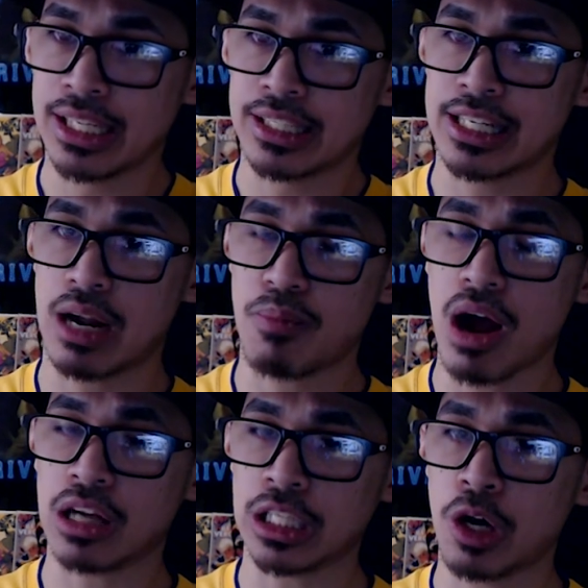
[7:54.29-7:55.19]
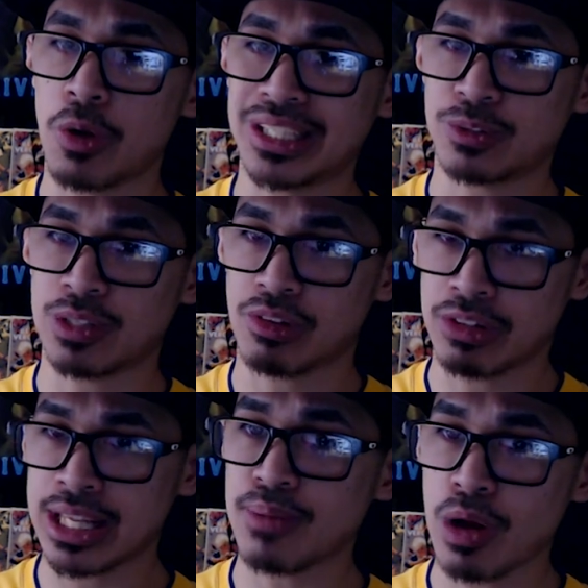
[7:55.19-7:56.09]
that Apollo is one of
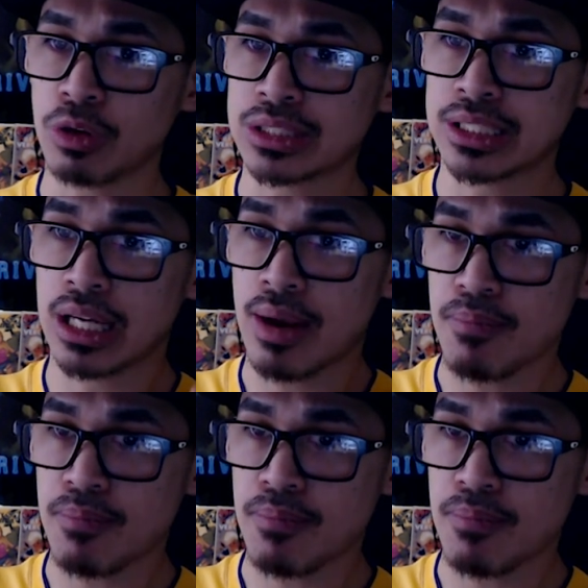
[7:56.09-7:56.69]
the most